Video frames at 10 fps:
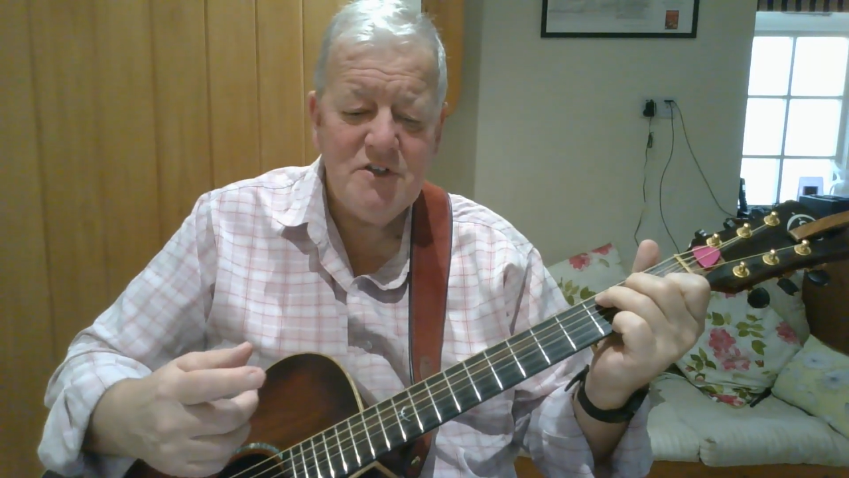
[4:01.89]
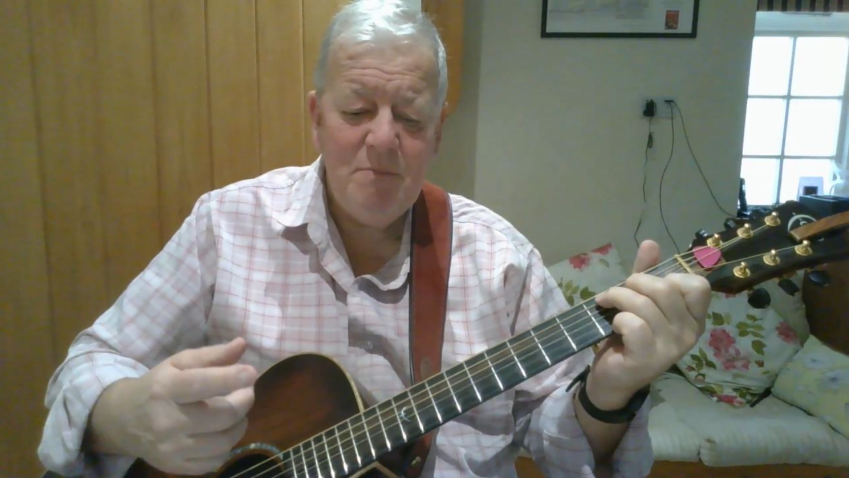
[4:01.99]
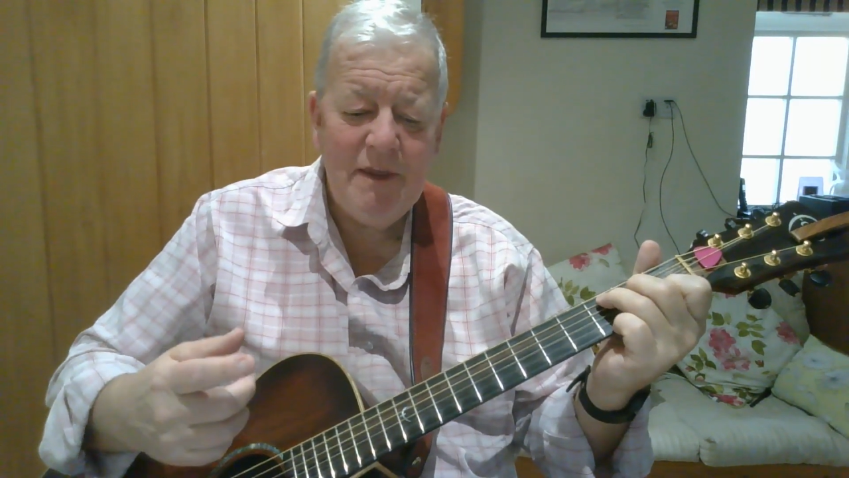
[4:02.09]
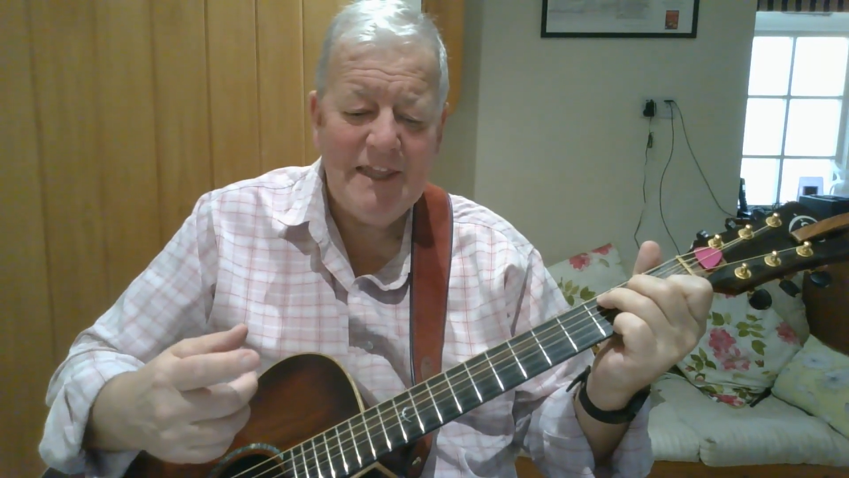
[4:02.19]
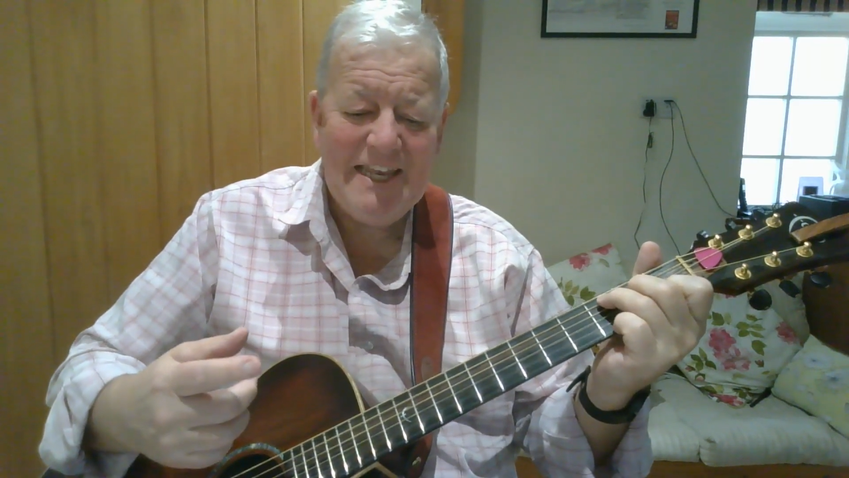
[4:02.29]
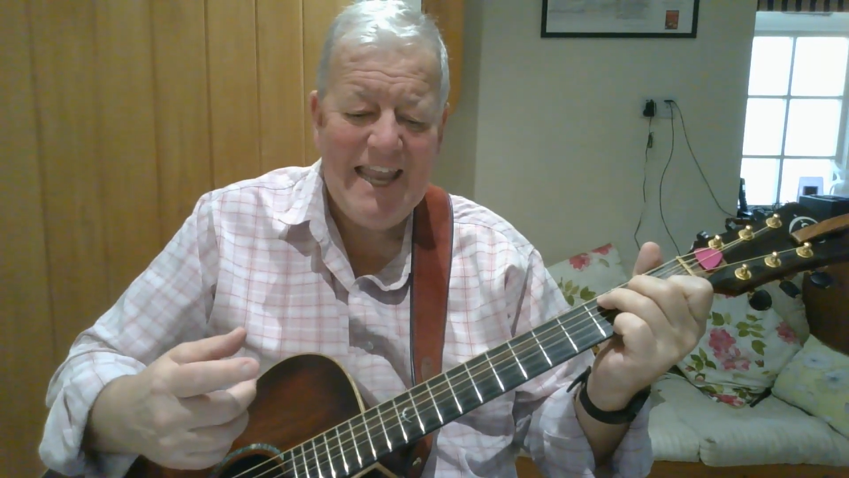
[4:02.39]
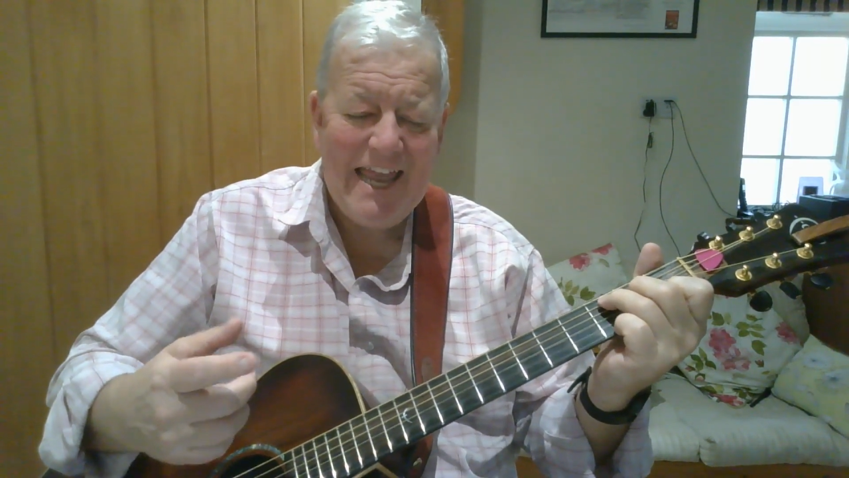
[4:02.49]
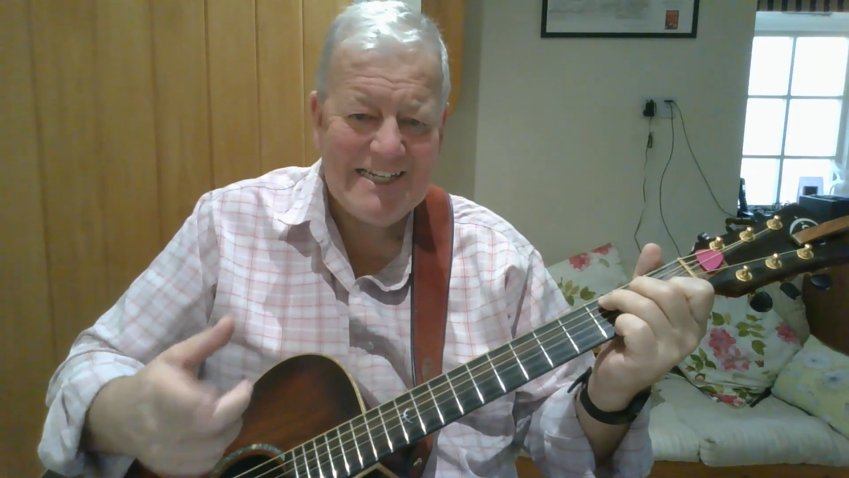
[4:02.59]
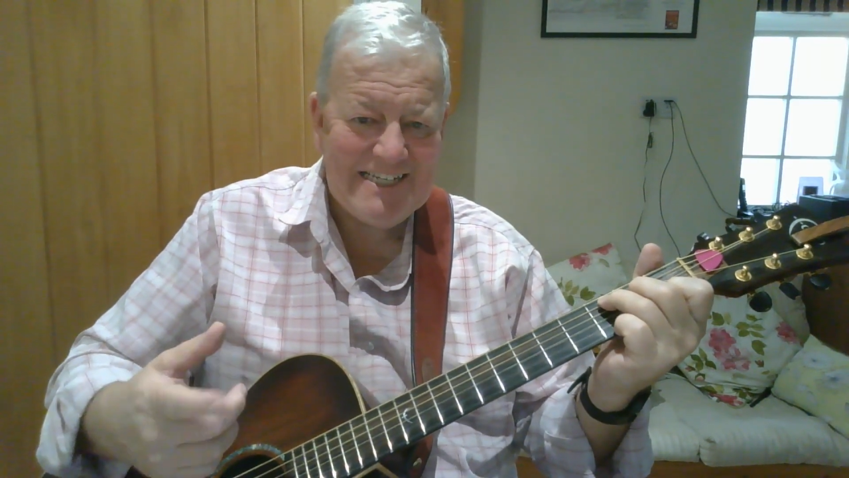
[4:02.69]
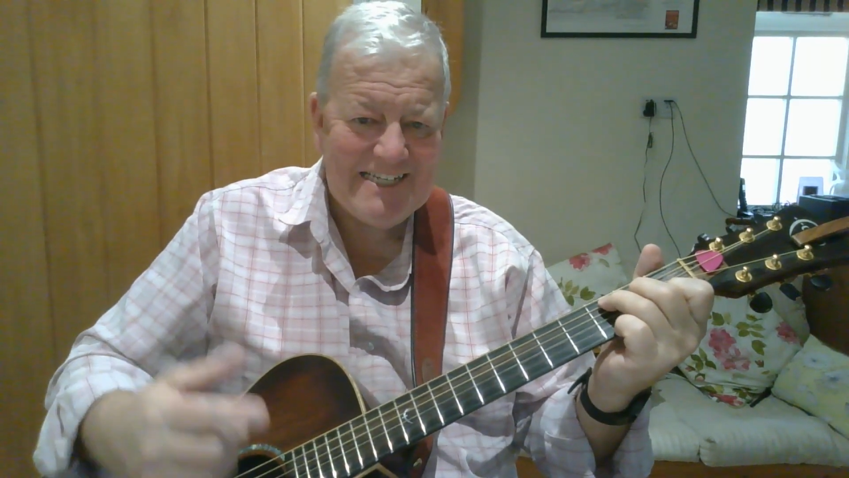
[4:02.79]
to make the
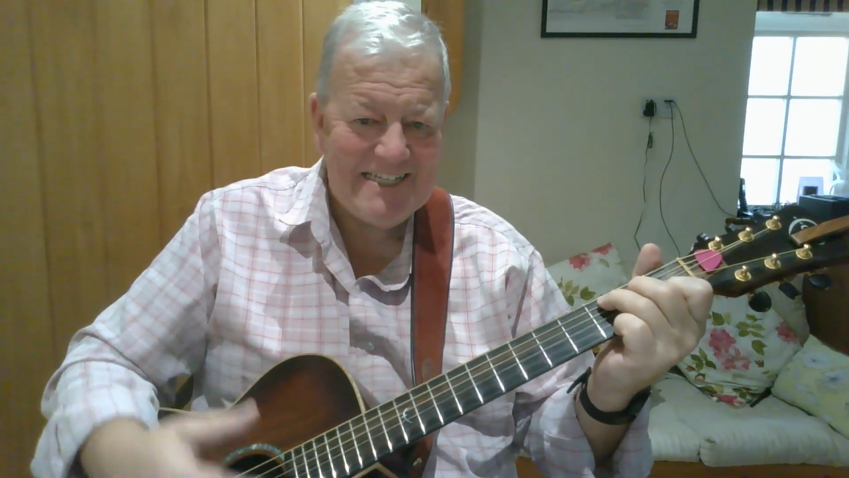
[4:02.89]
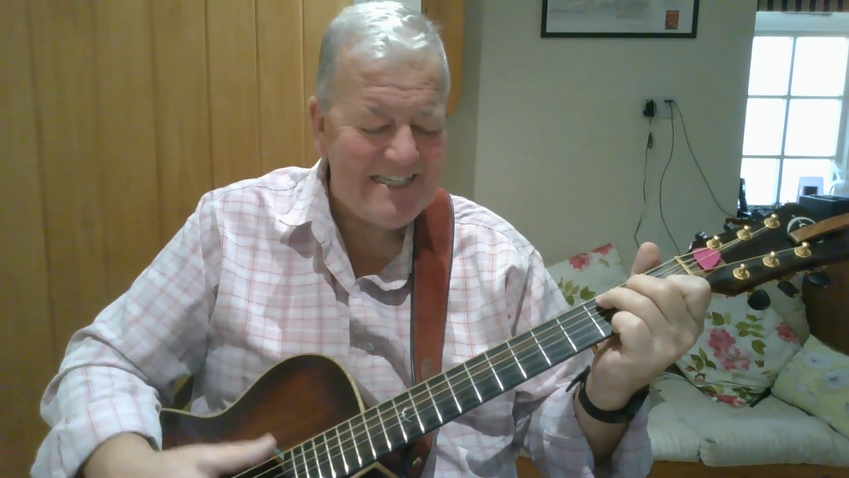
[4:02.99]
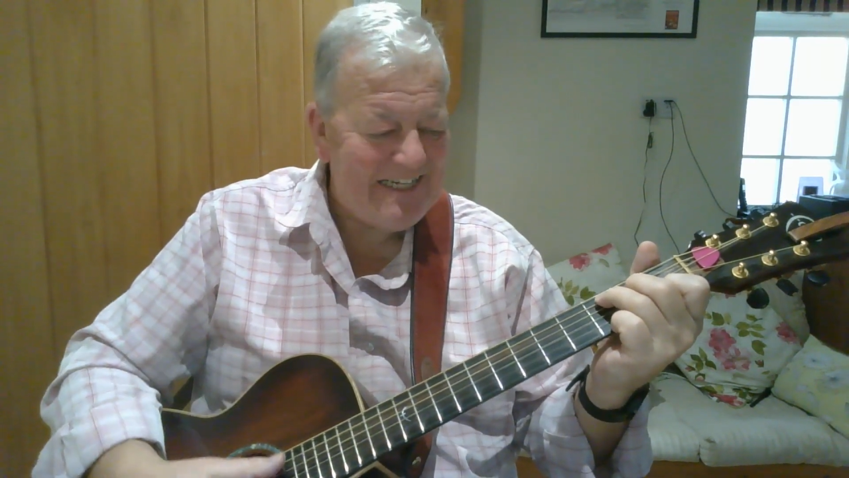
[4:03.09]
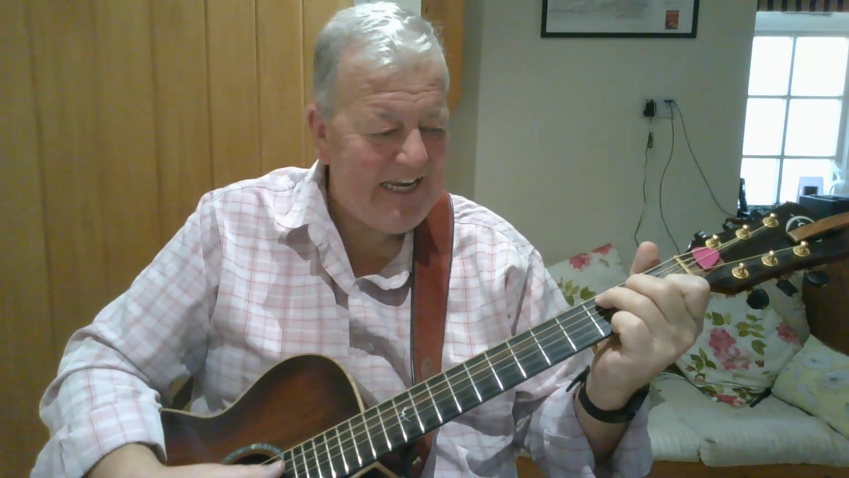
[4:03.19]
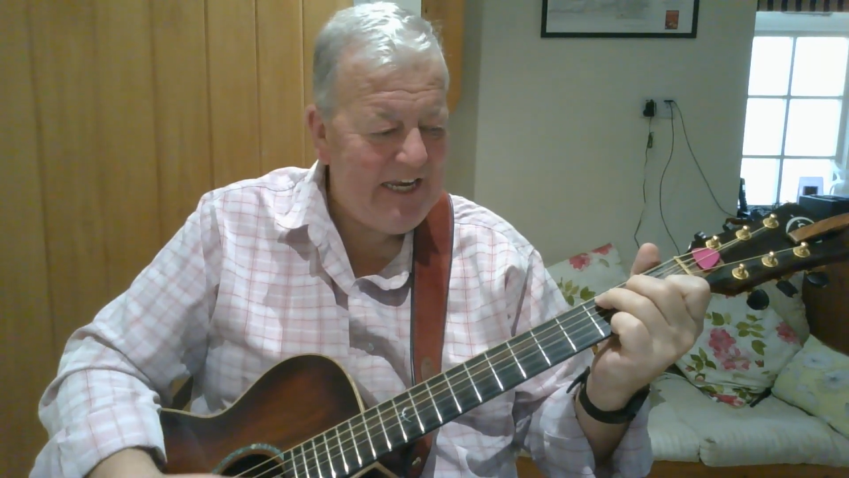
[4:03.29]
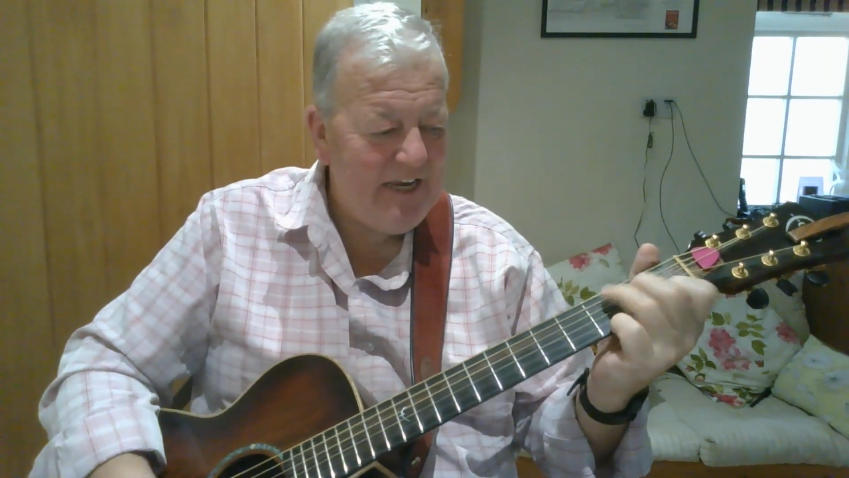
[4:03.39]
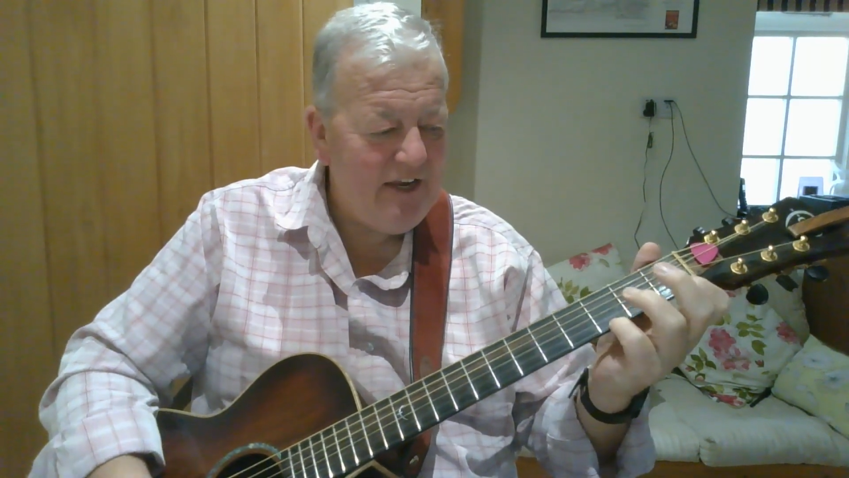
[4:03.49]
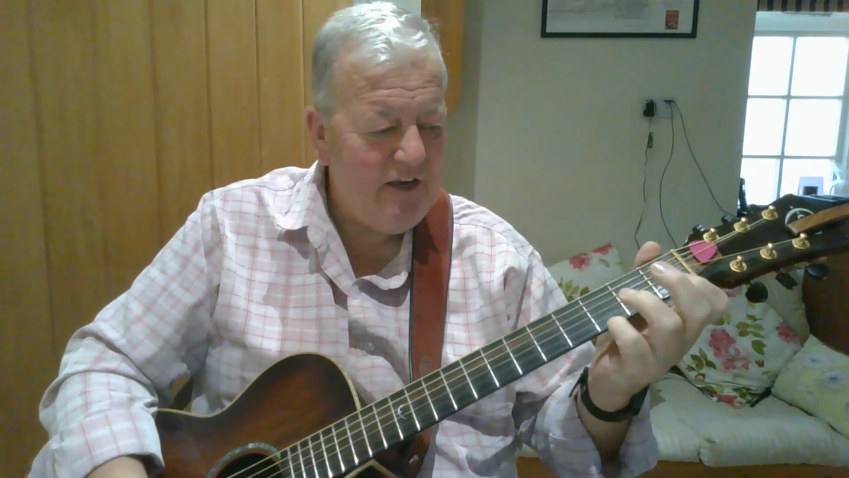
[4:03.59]
next C,